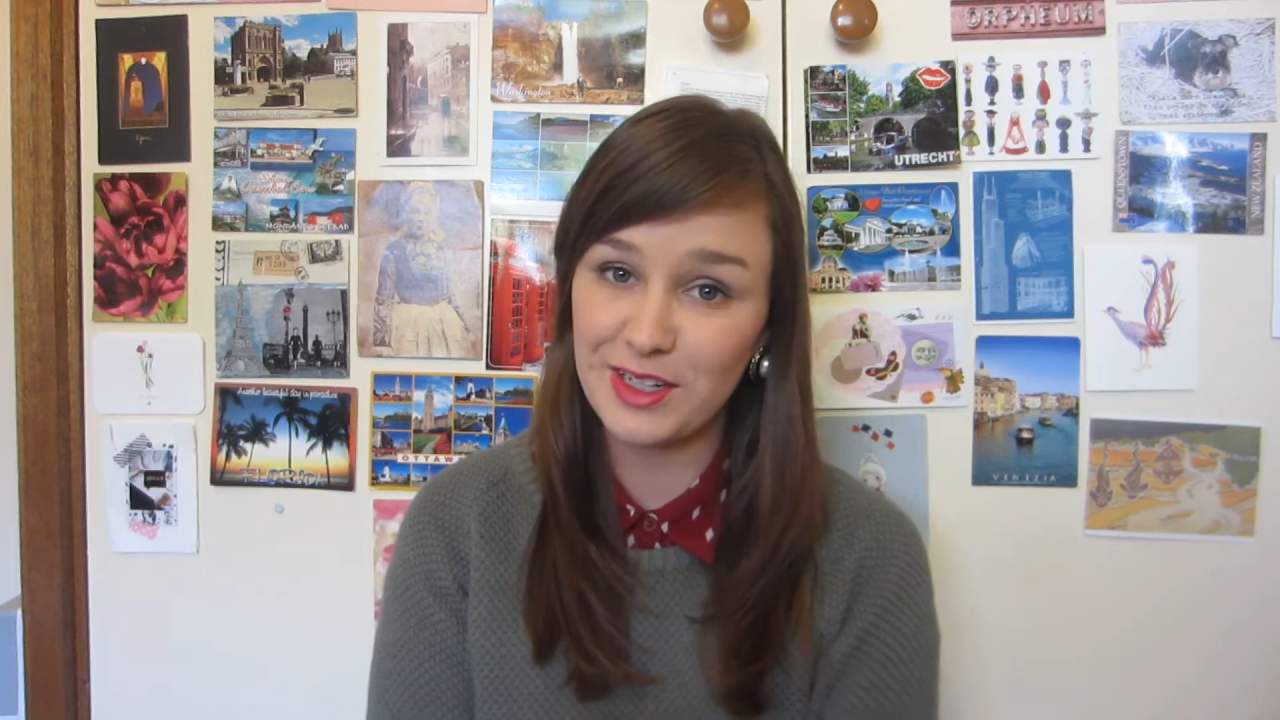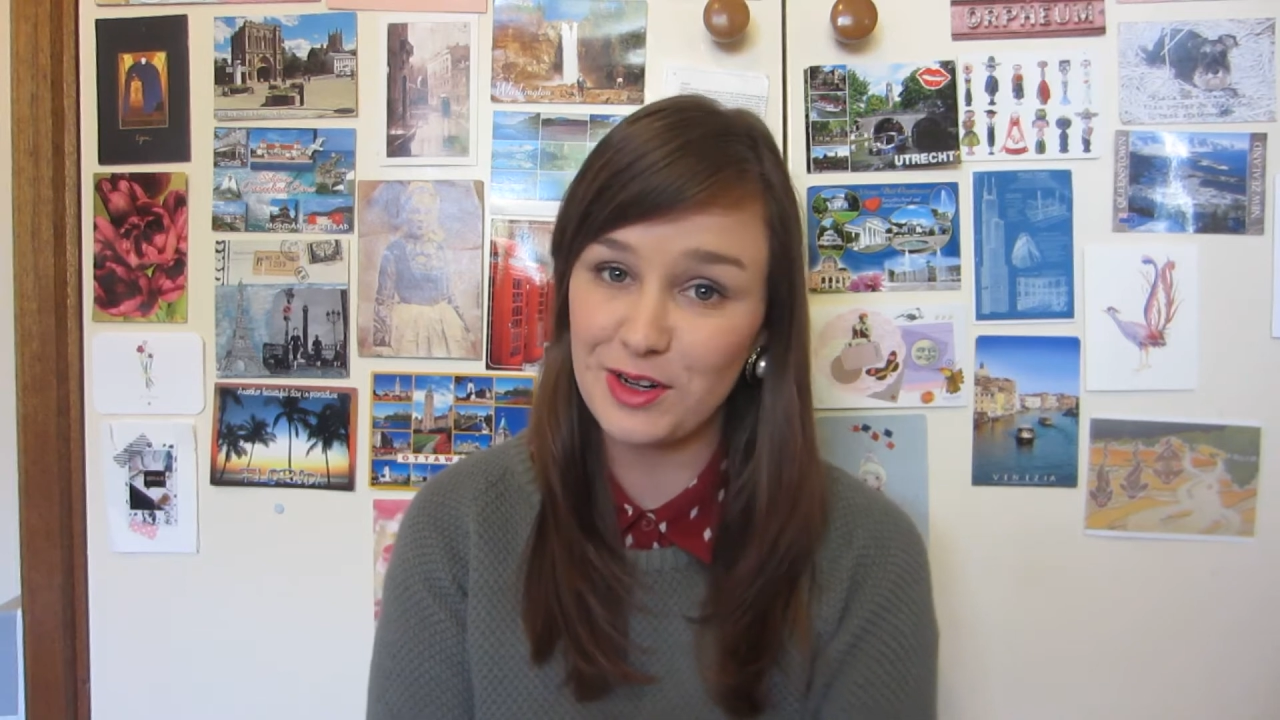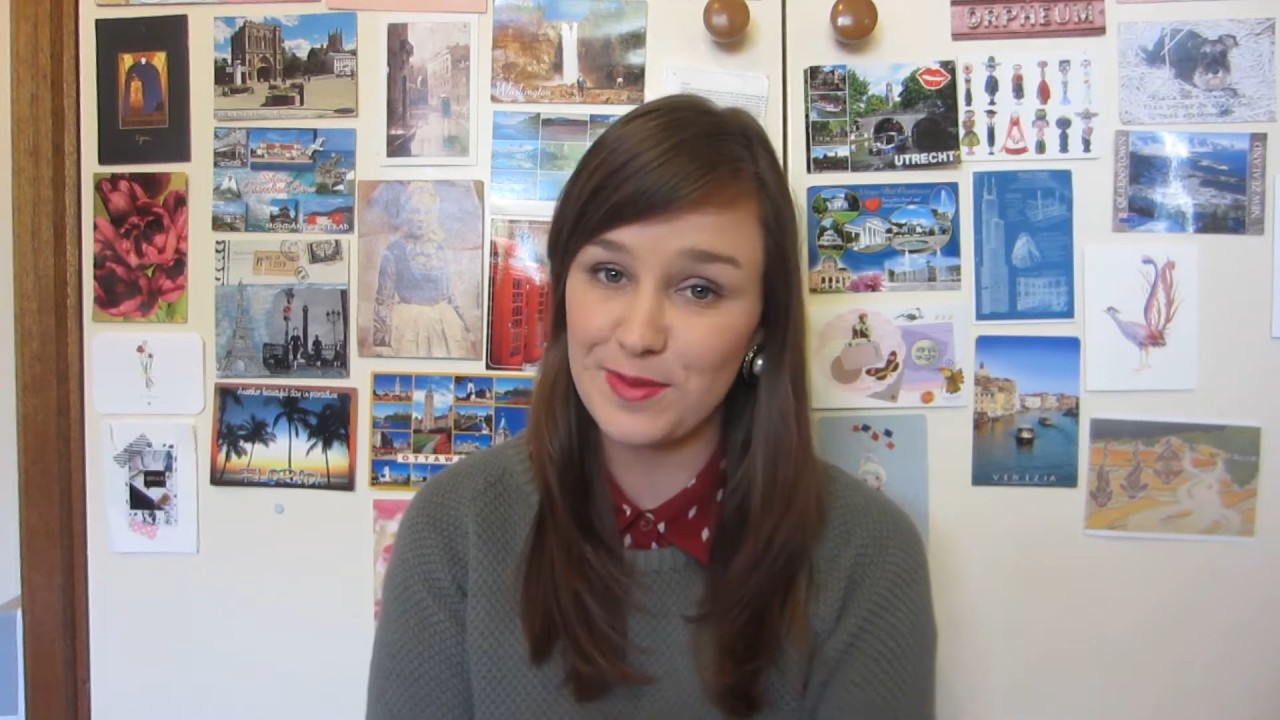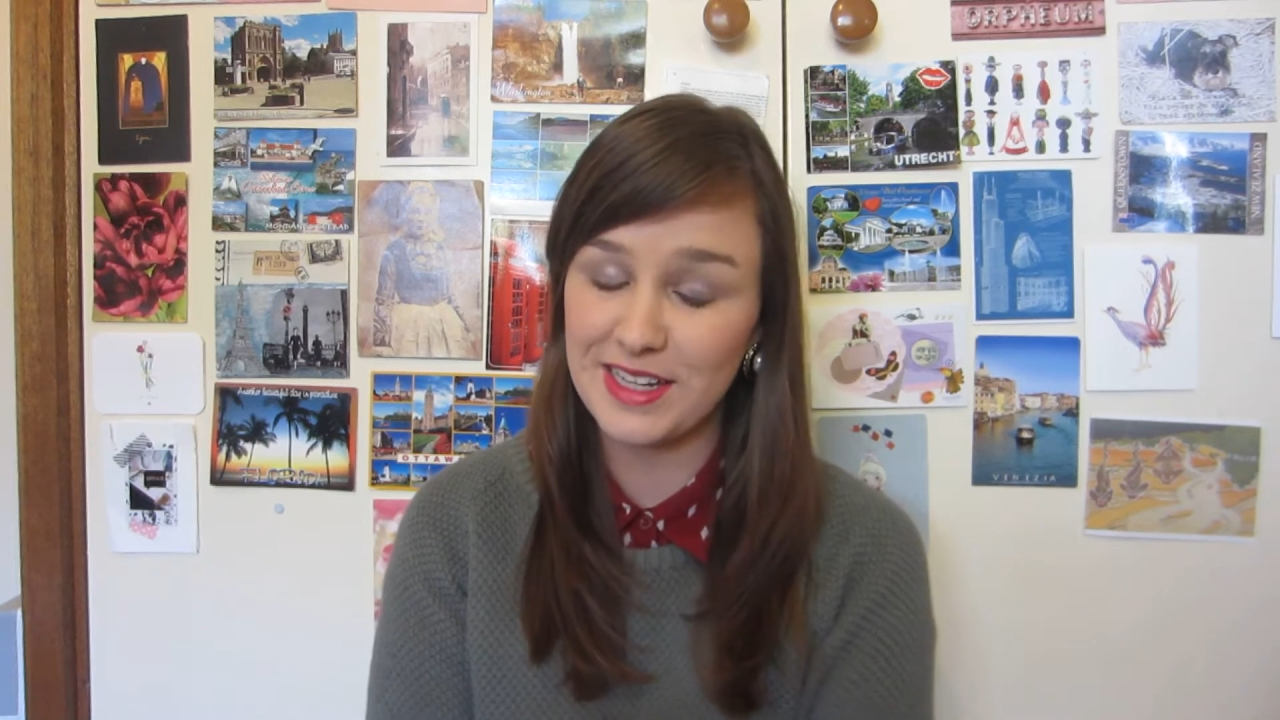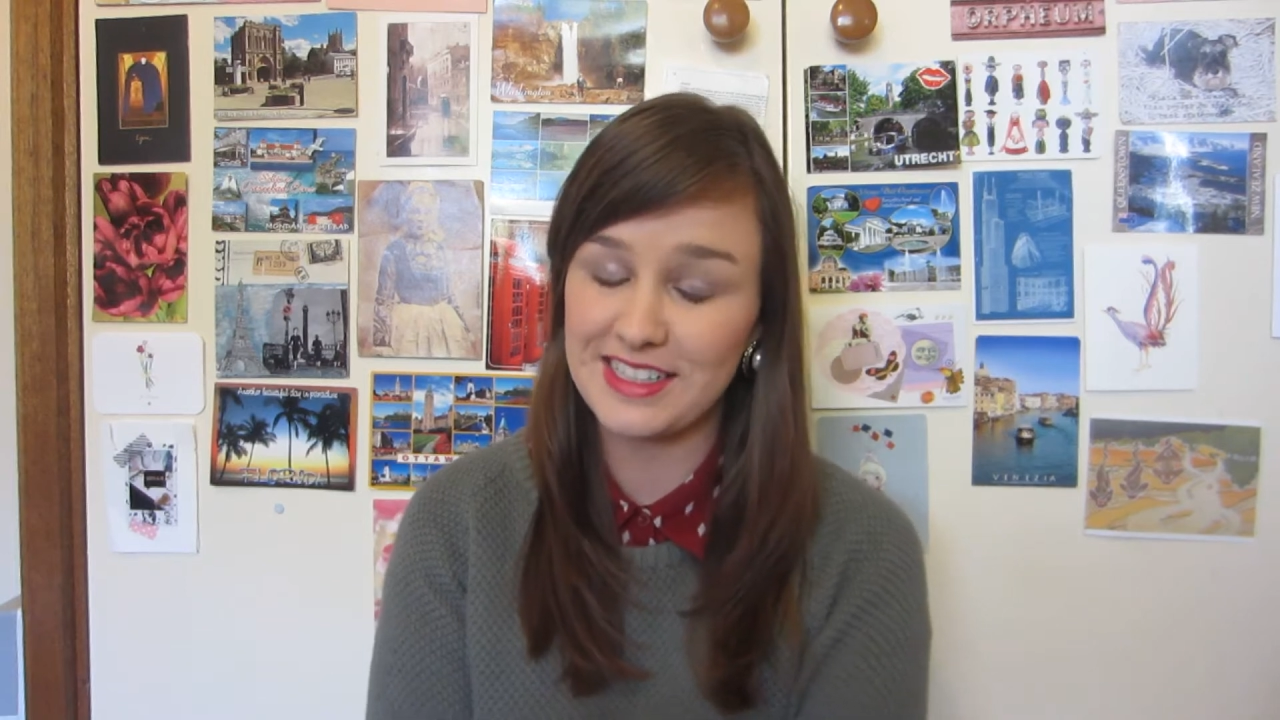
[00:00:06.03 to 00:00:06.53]

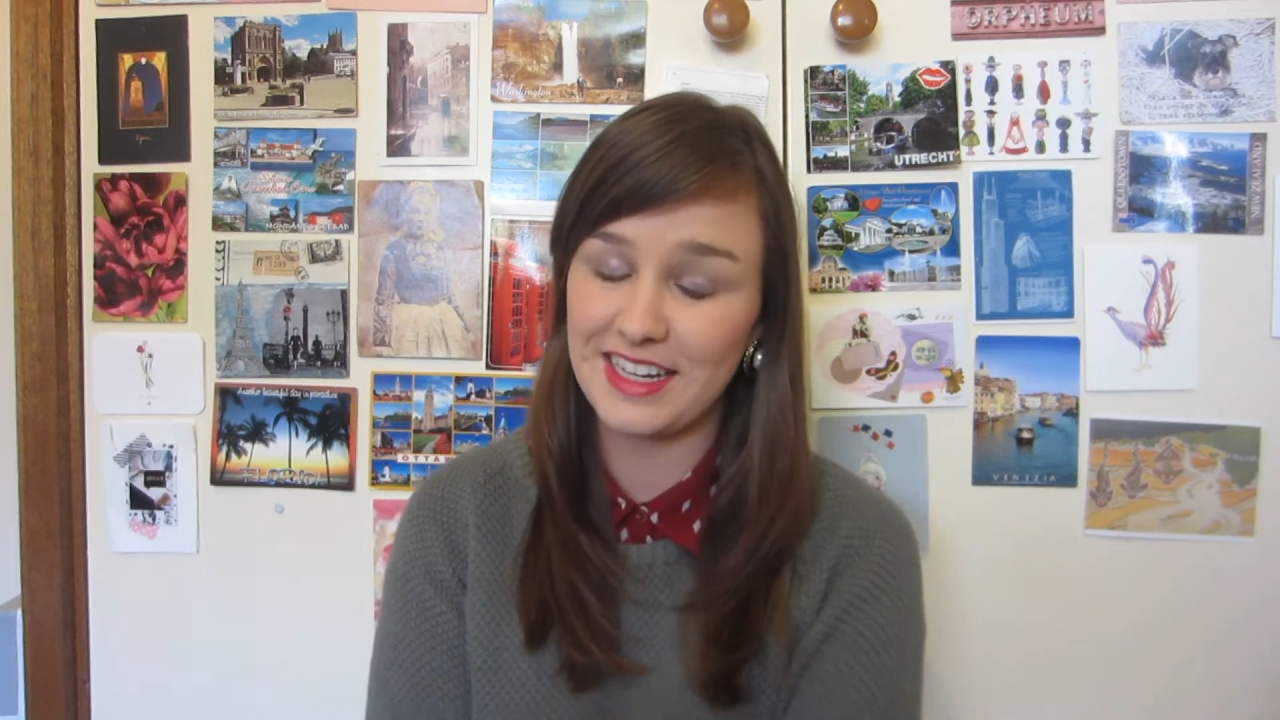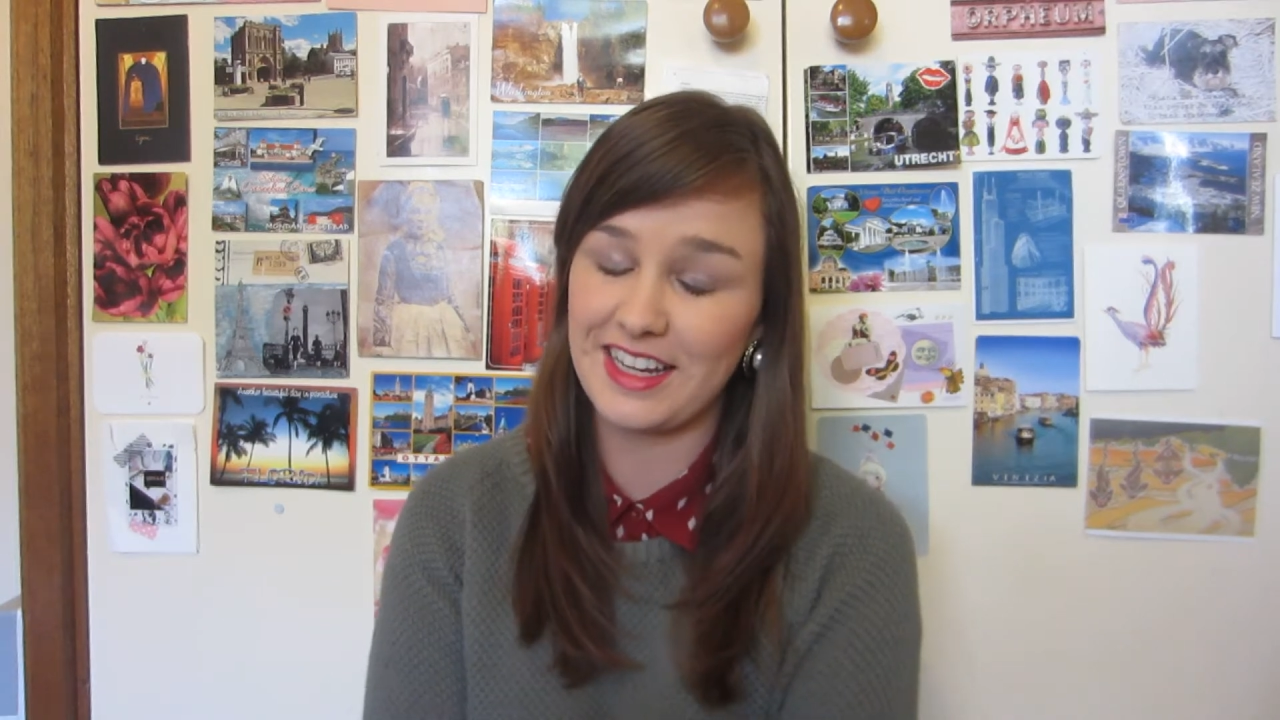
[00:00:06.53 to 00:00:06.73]
comments that